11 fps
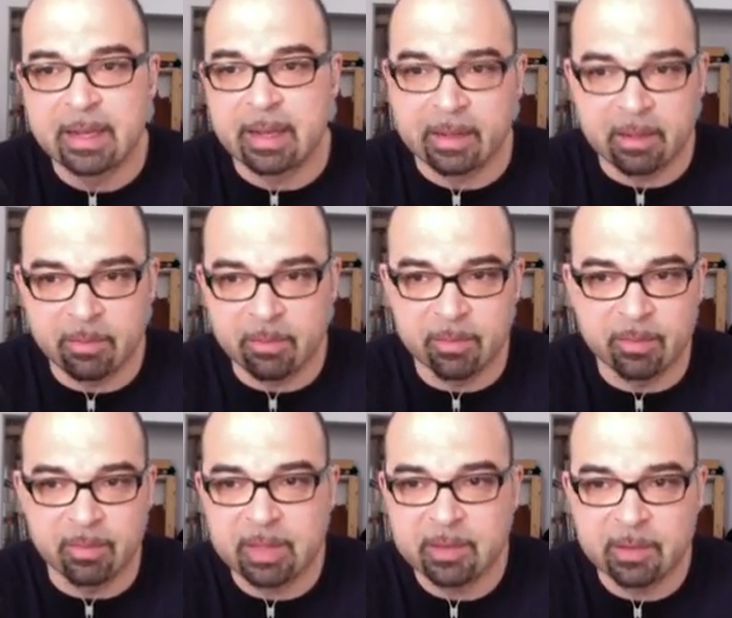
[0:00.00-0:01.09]
I can
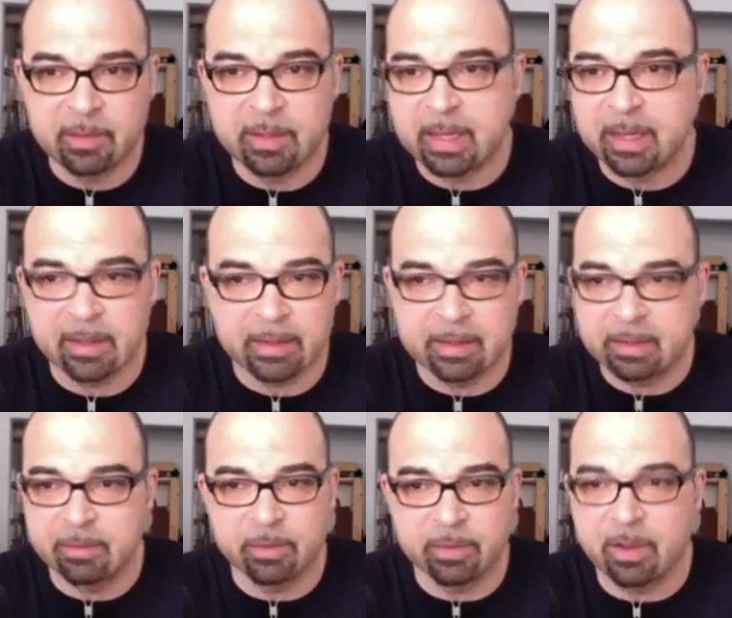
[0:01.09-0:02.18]
mix it together.
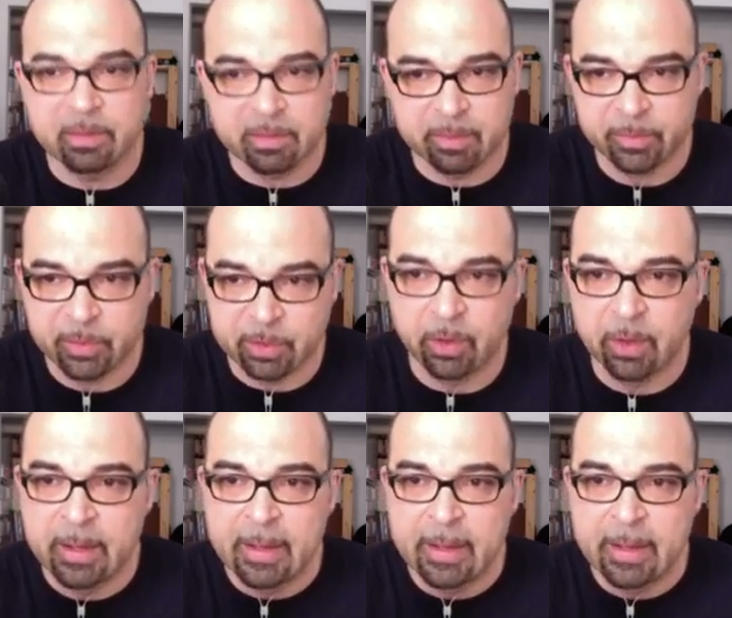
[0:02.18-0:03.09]
This was awesome. So,